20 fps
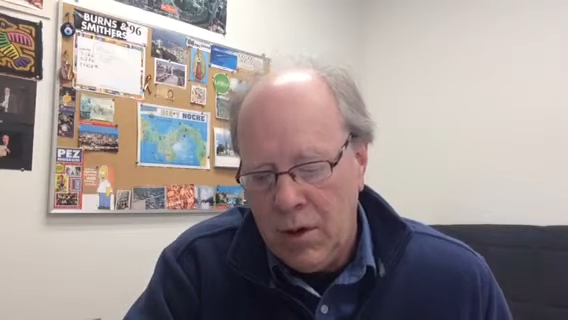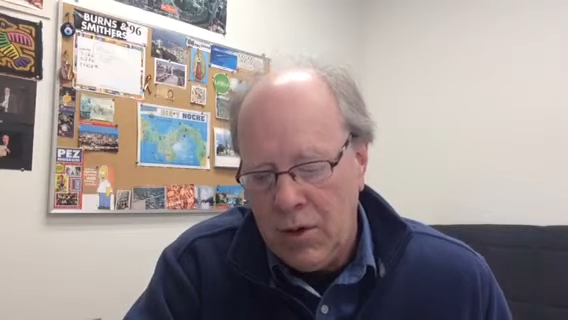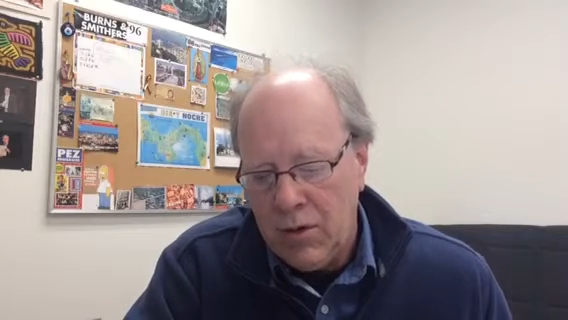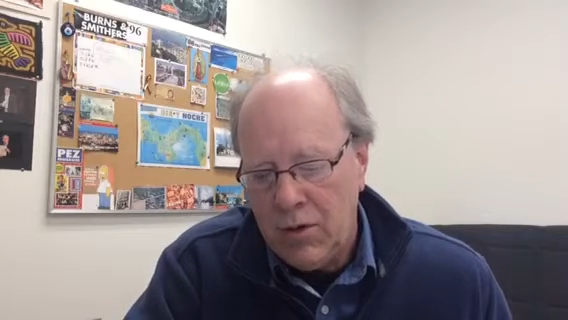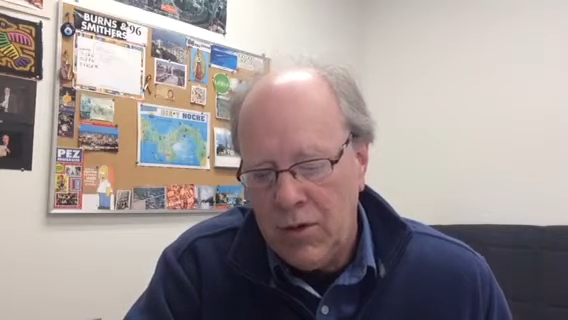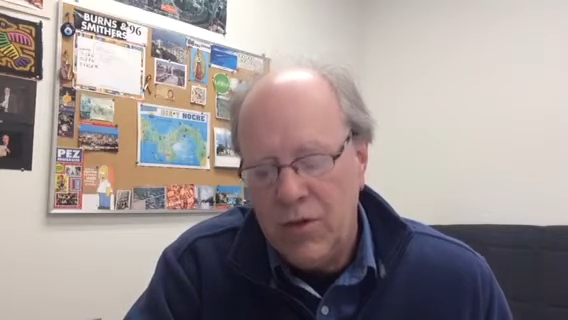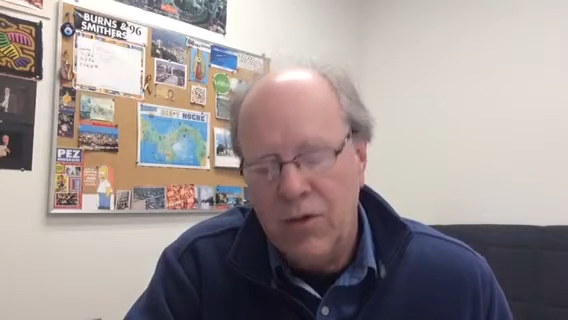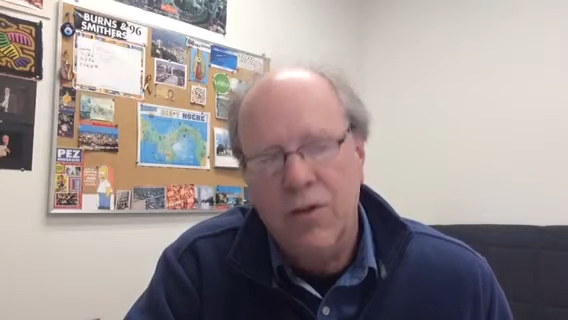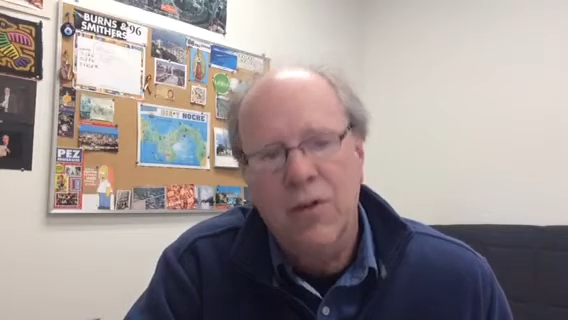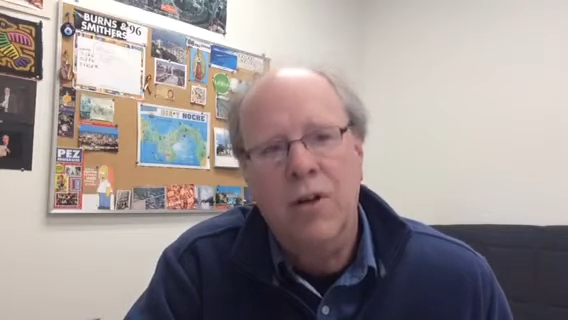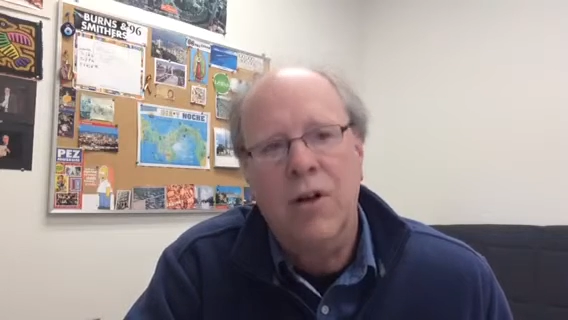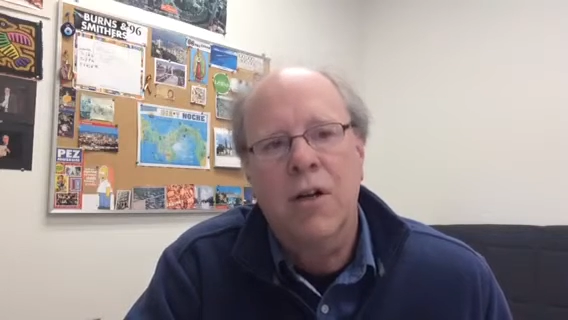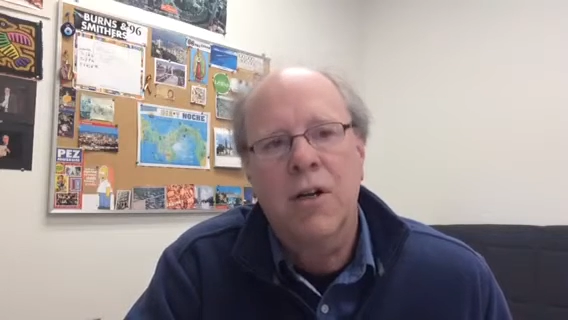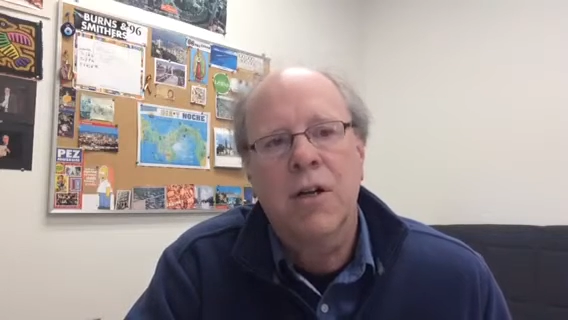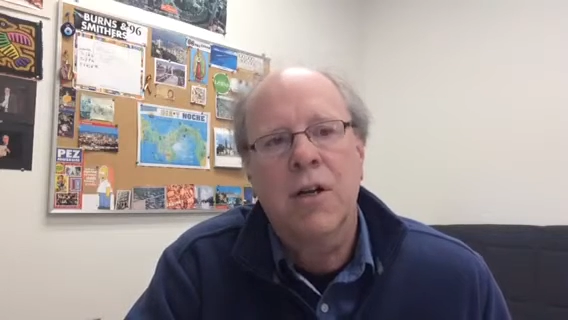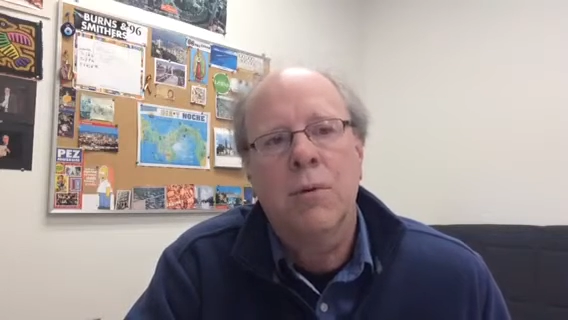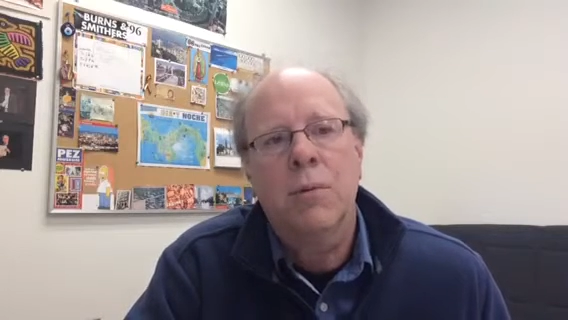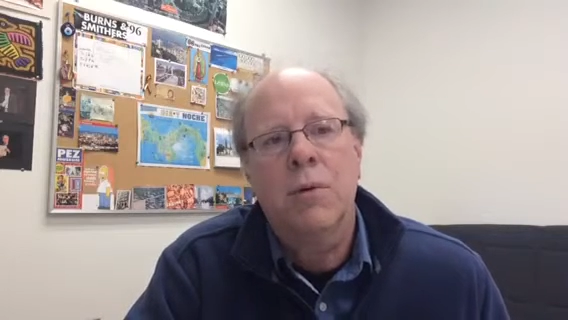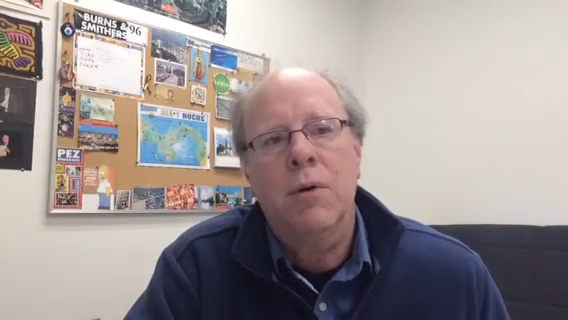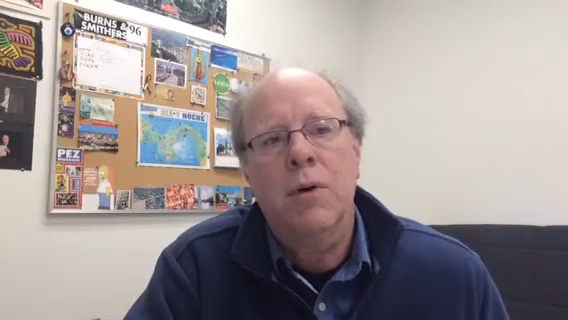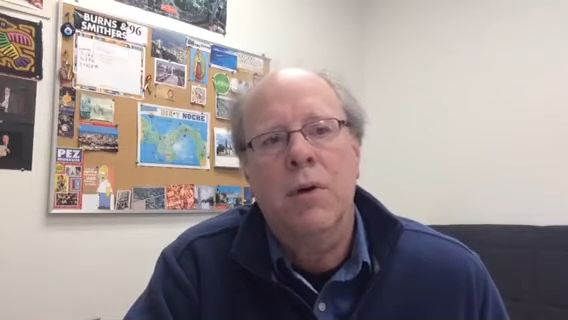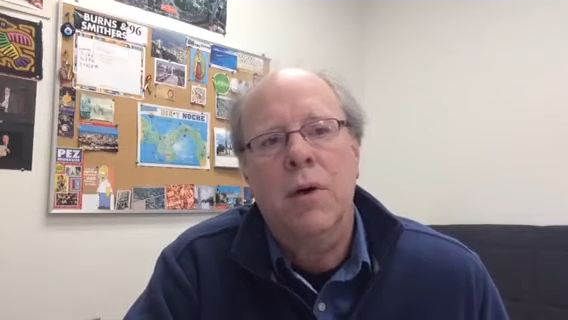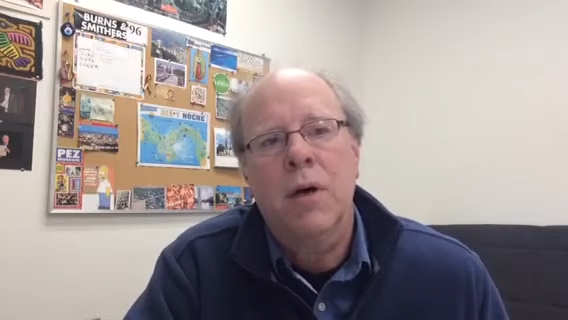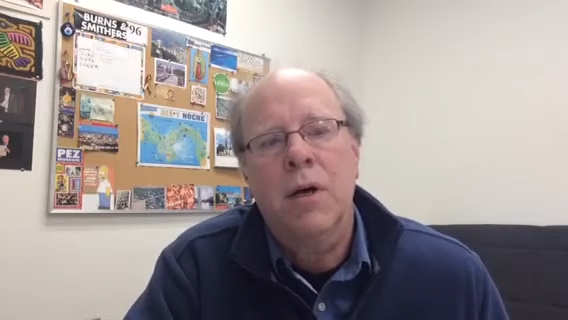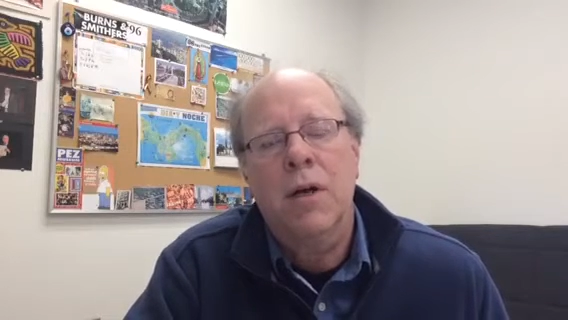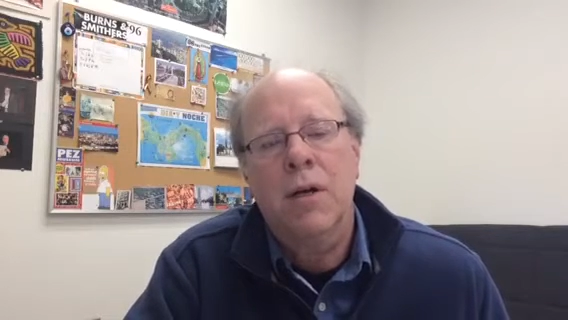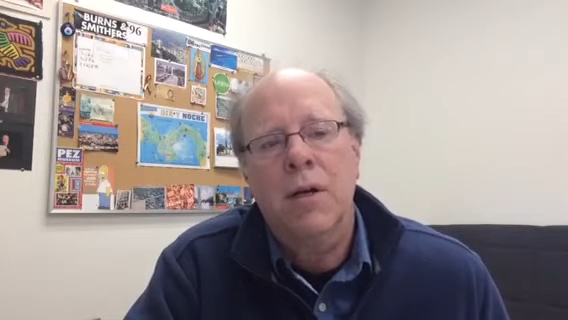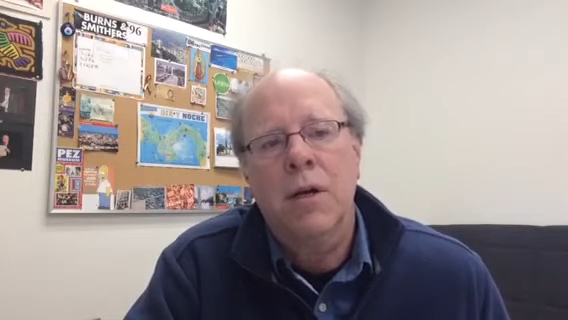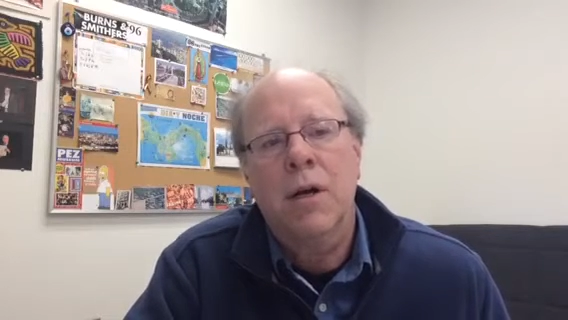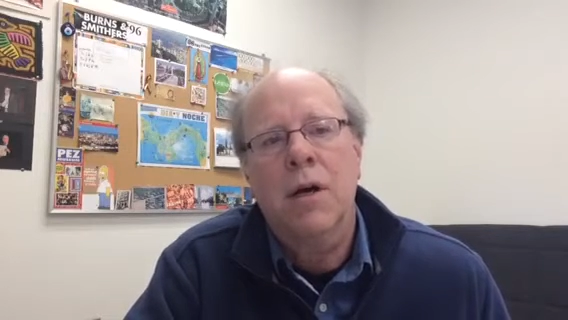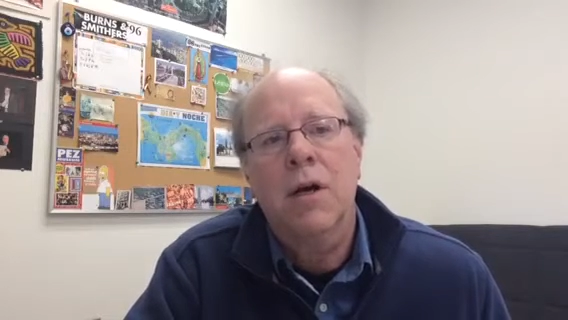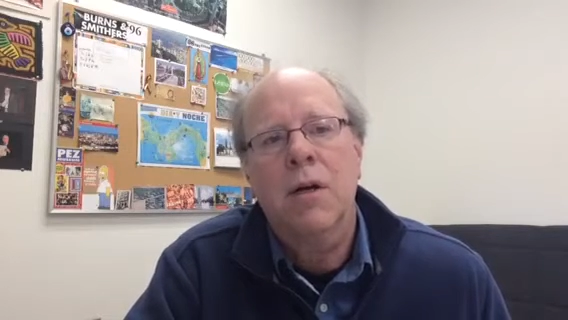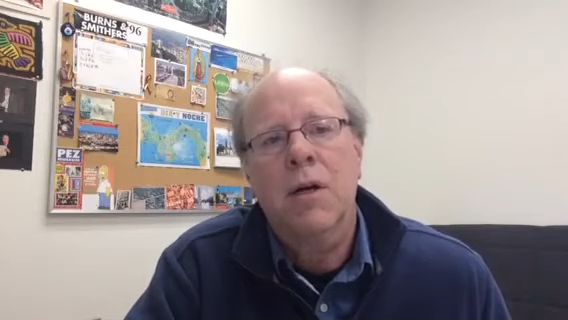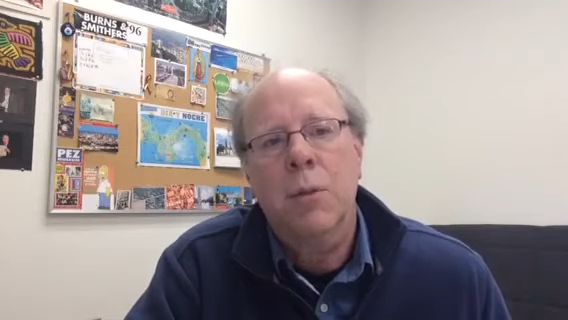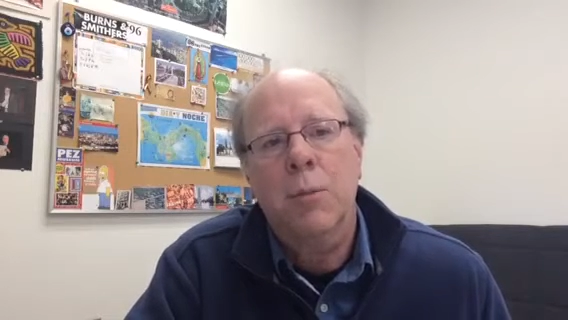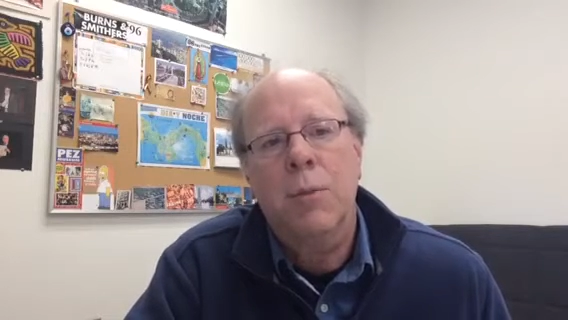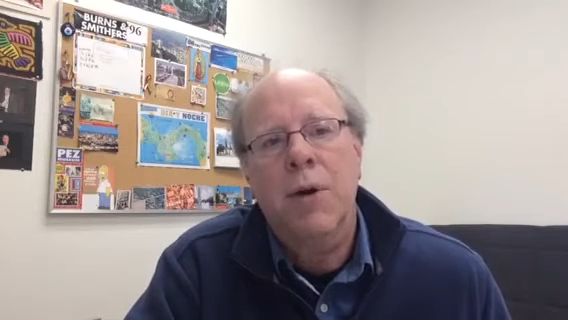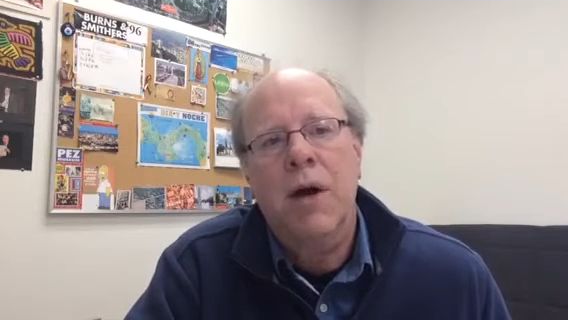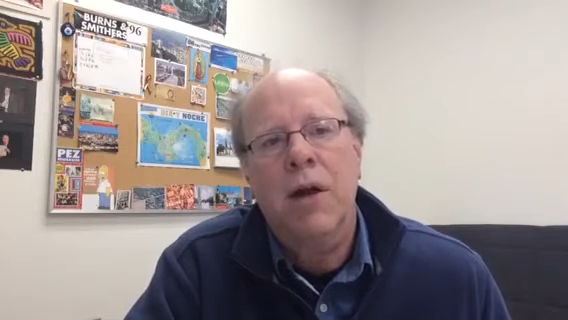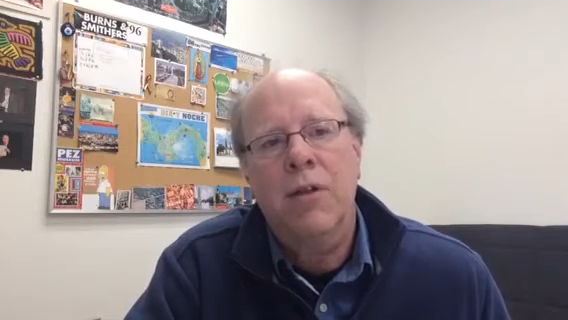She's an
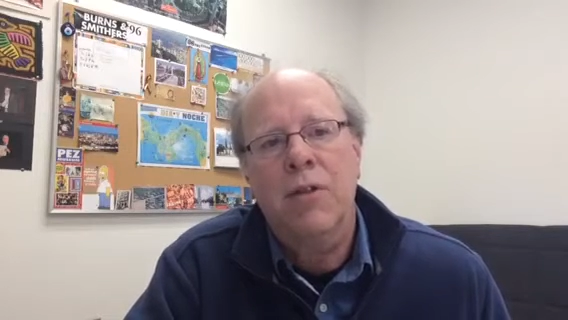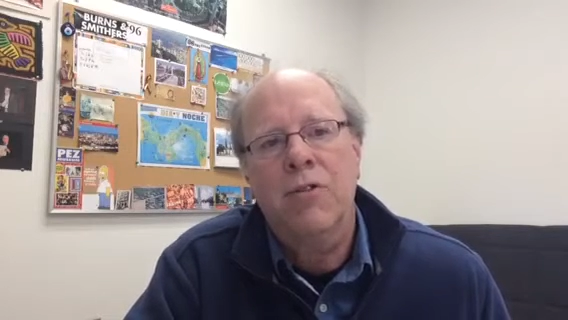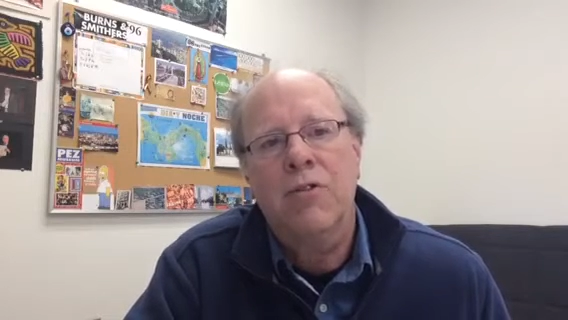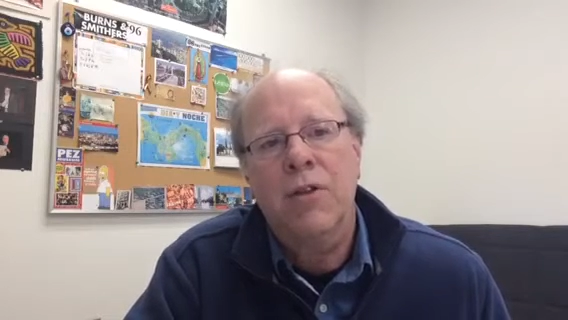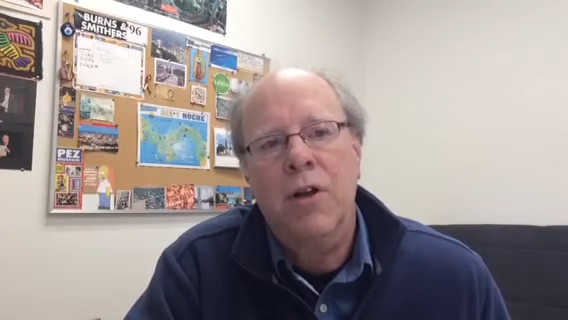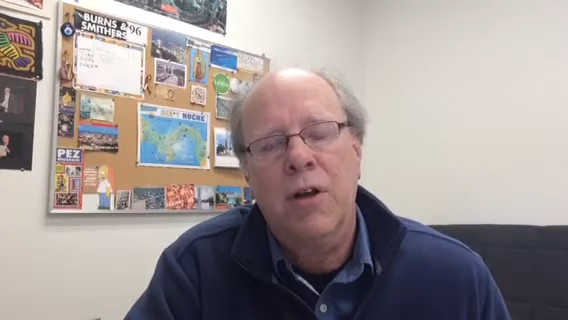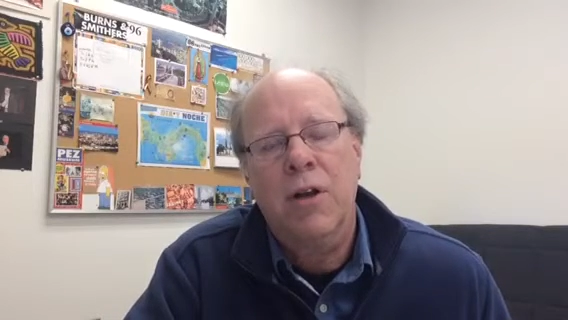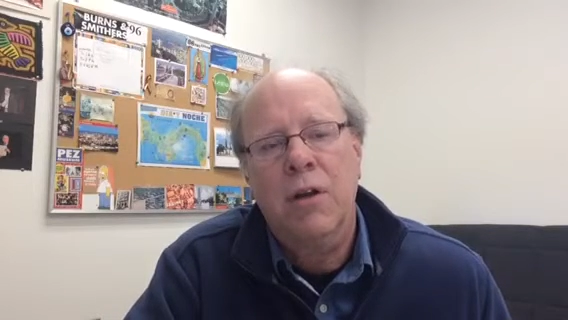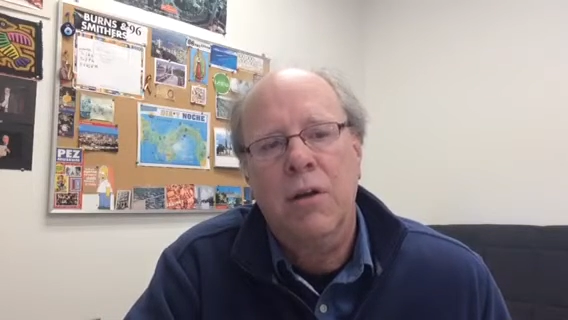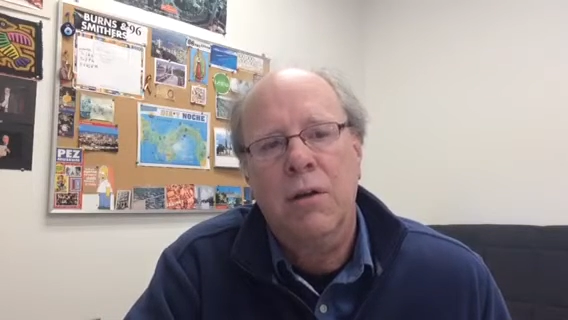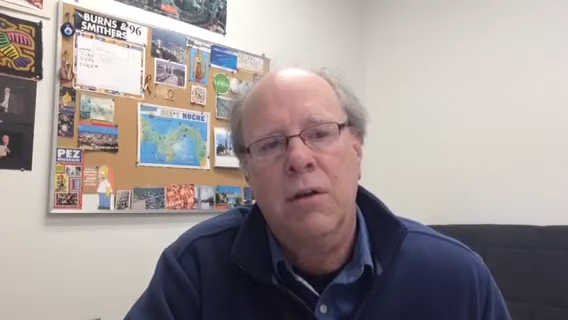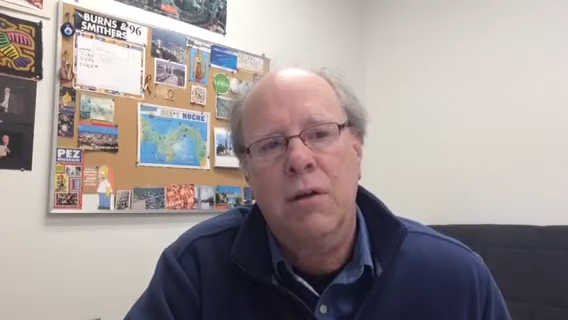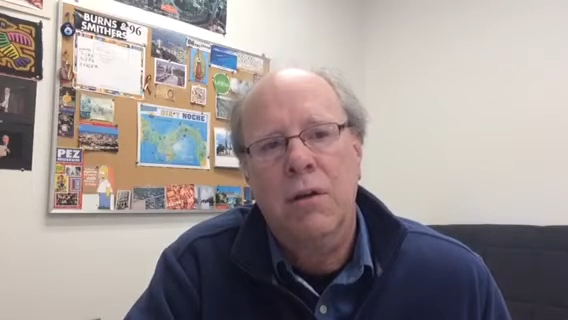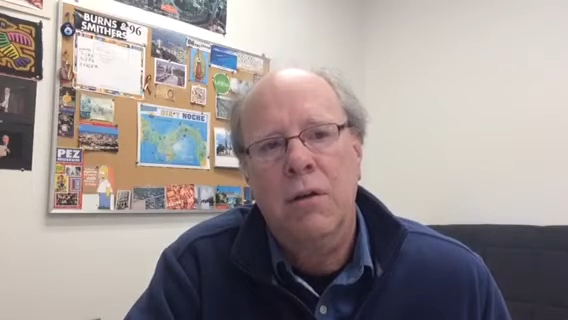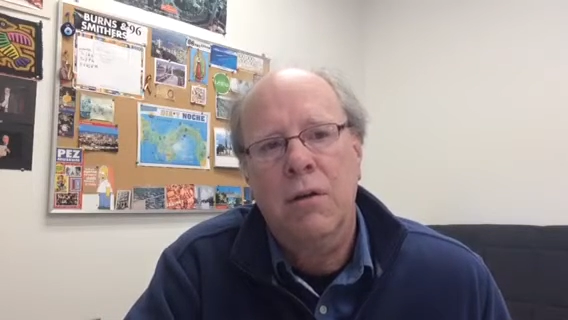unapologetic